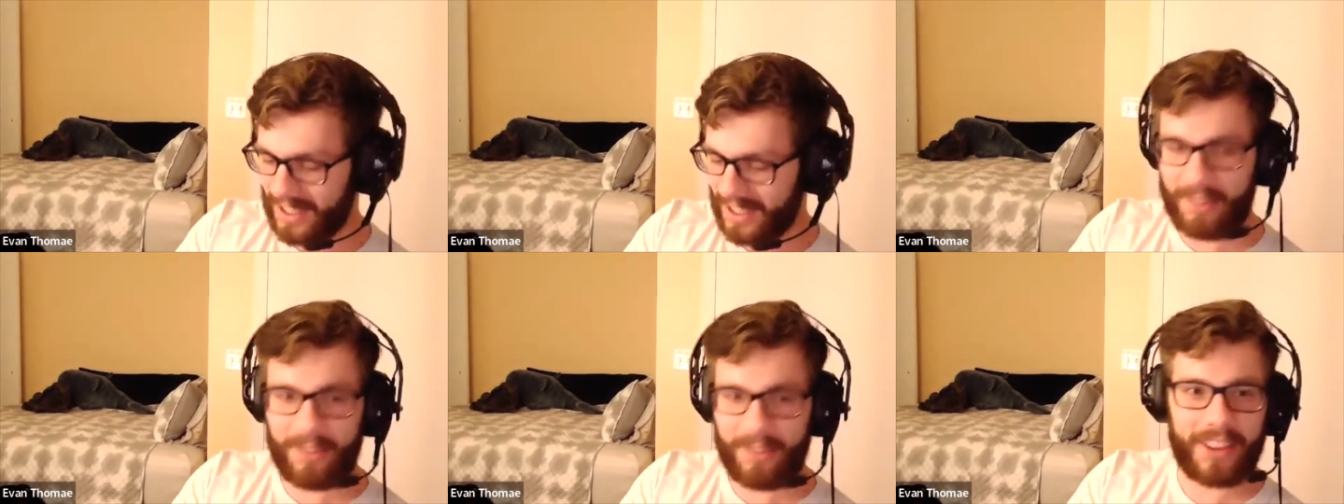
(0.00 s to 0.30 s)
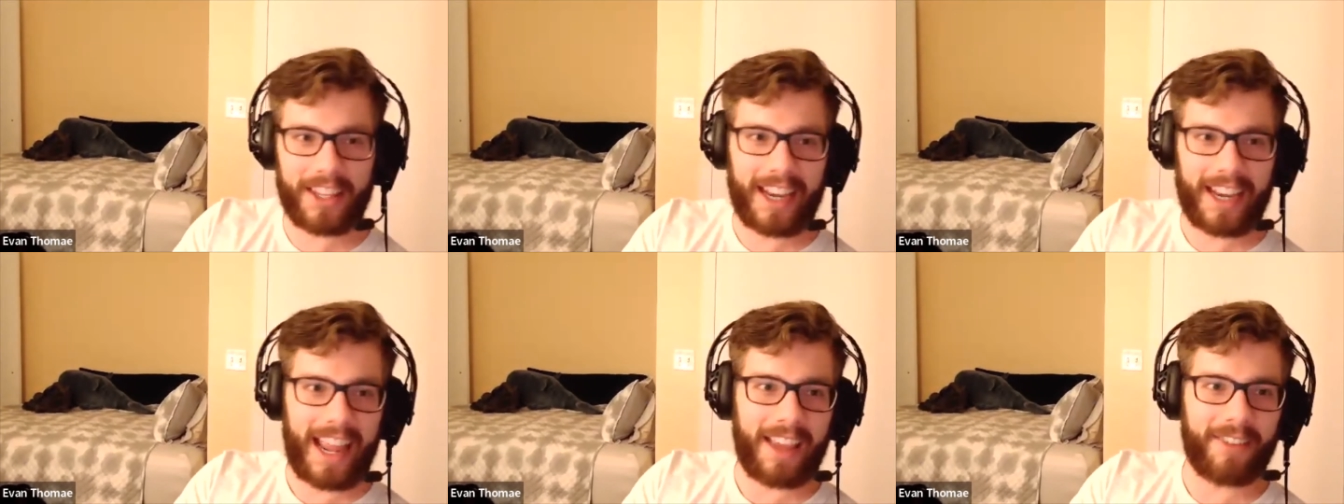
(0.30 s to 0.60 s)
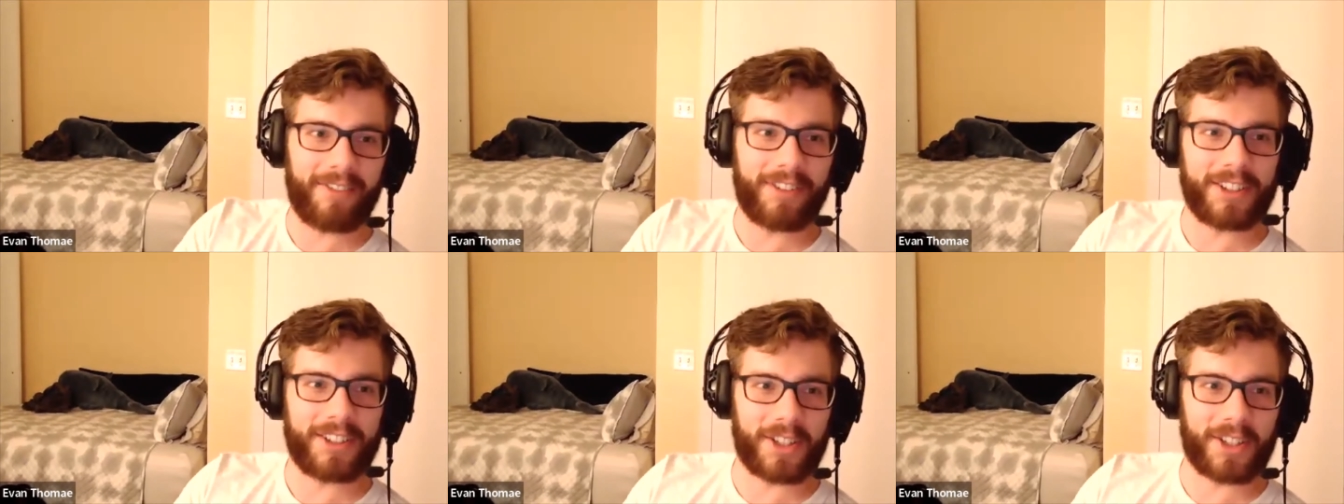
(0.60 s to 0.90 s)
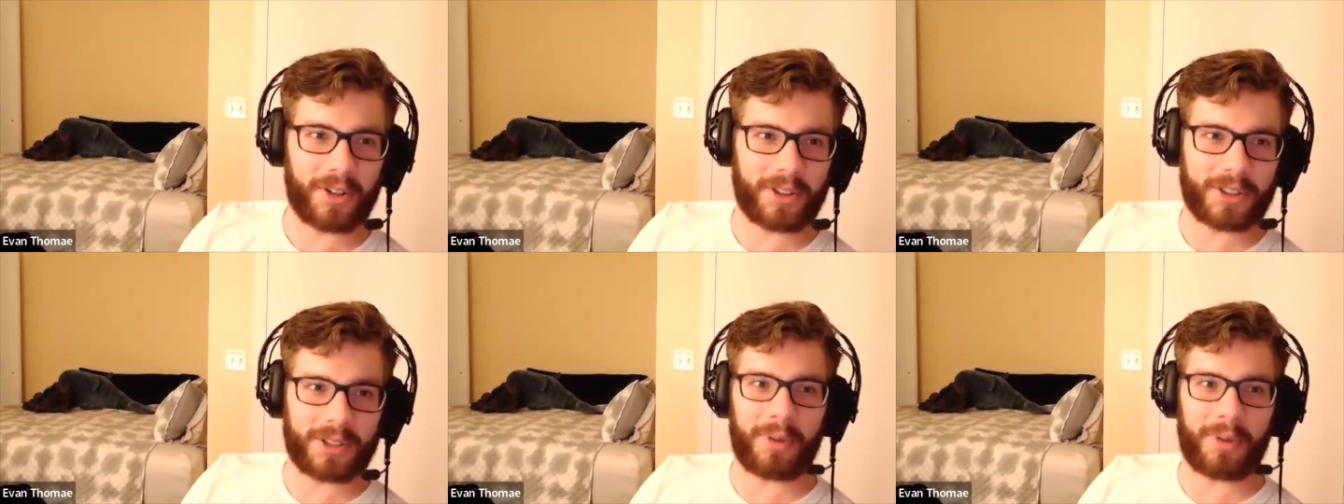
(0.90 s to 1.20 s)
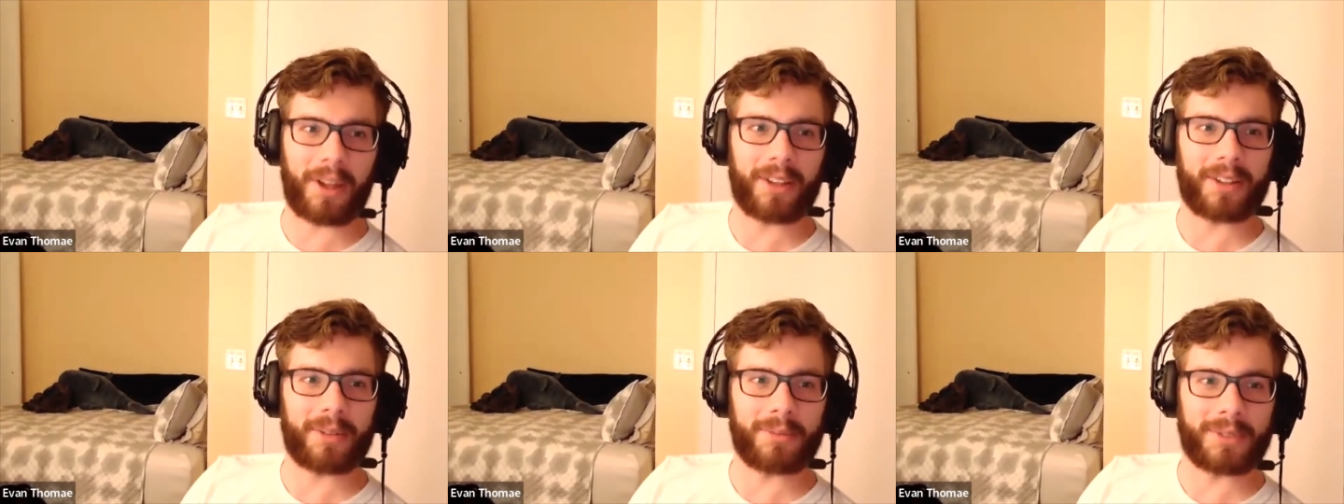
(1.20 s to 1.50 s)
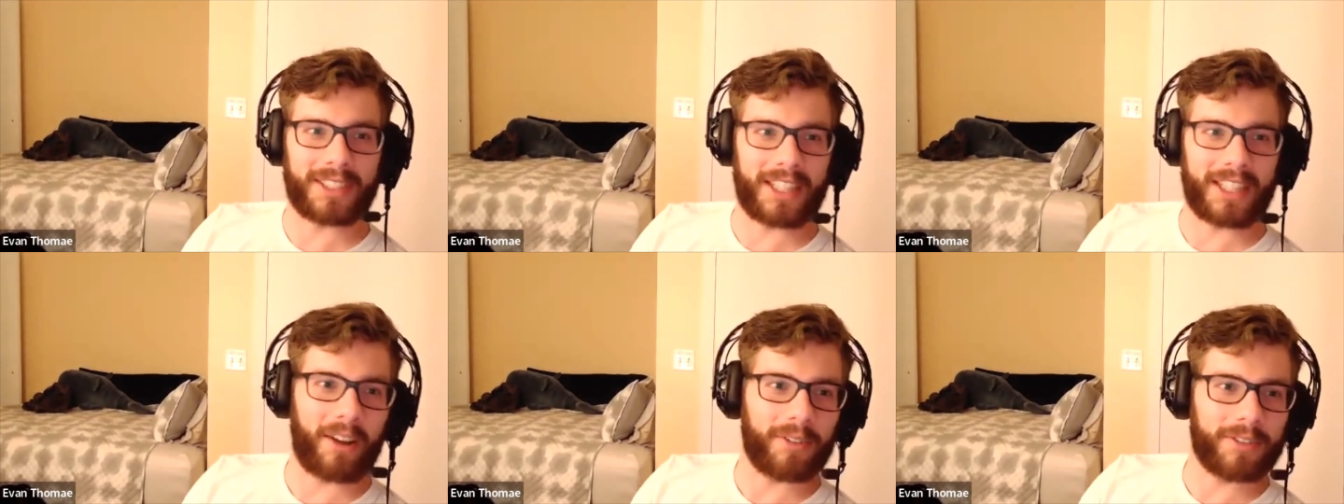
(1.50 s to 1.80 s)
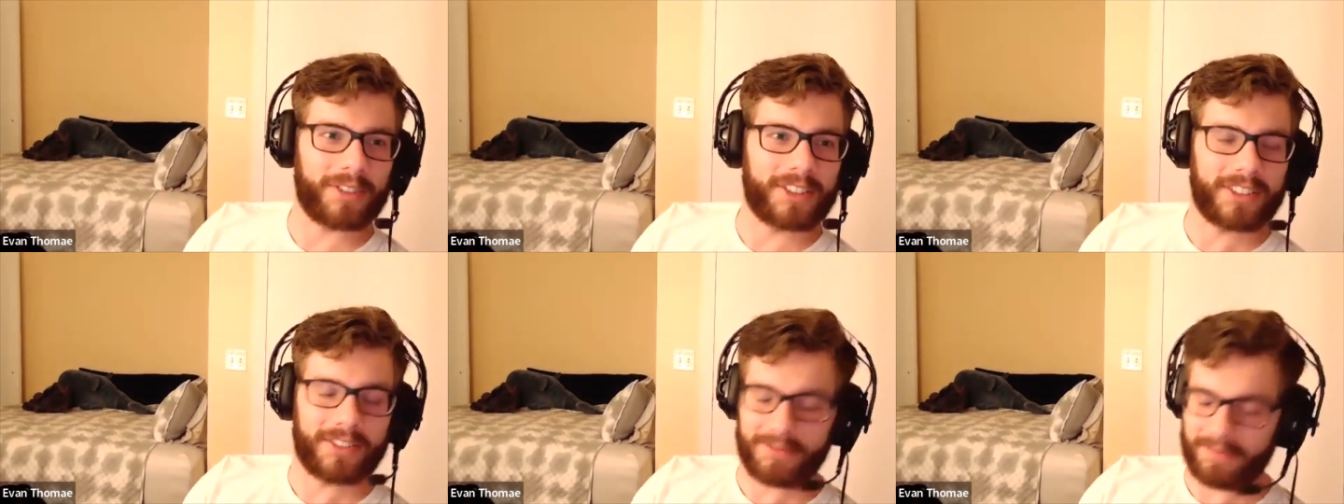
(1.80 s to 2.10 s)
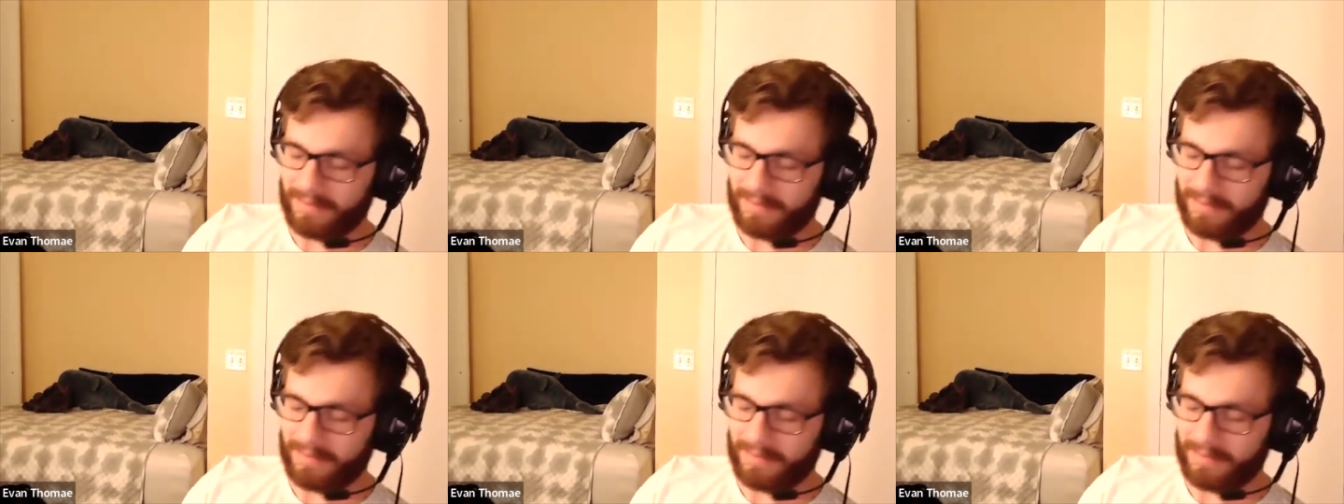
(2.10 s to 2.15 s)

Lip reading: Even the Navy jokes about themselves.